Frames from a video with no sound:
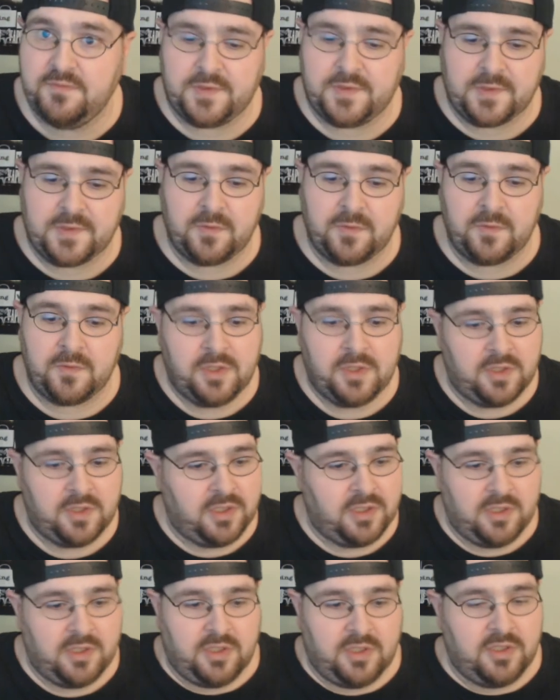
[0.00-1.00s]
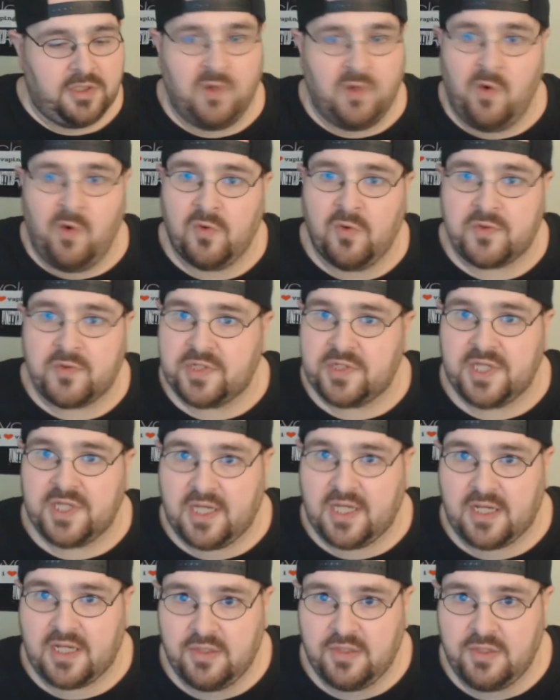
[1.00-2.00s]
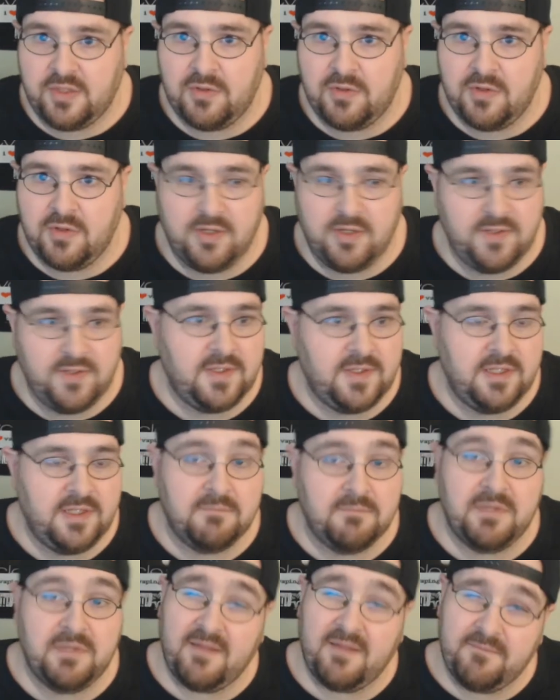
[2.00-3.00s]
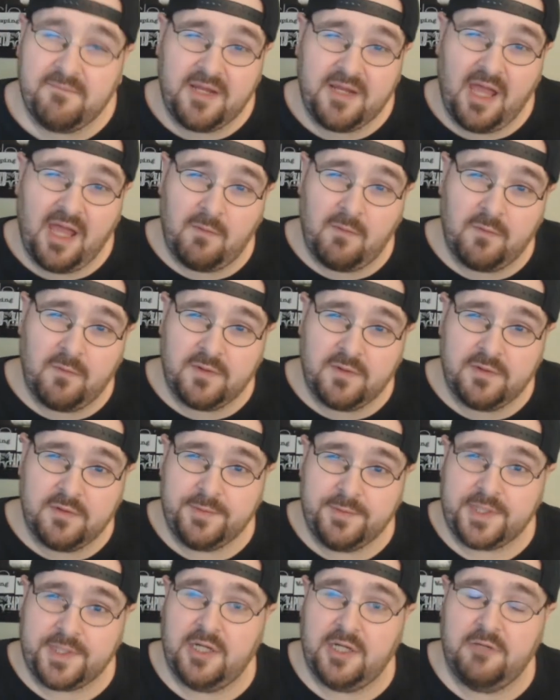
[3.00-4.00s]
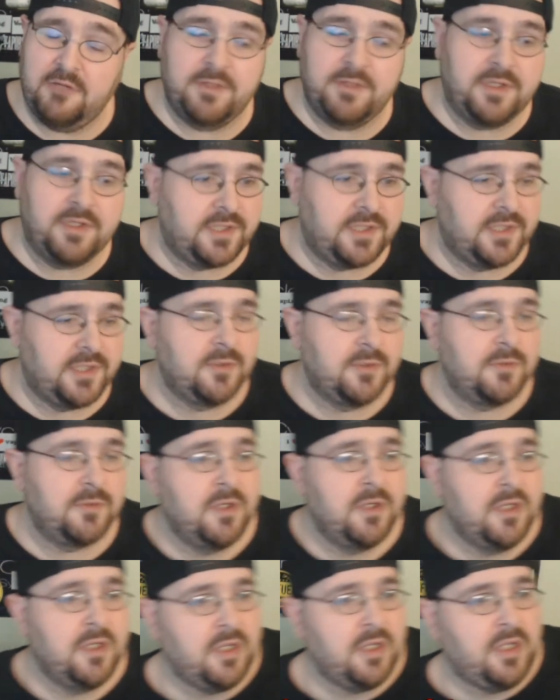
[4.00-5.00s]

So, no ultrasonic cleaner or anything, but I've got one of those coming, so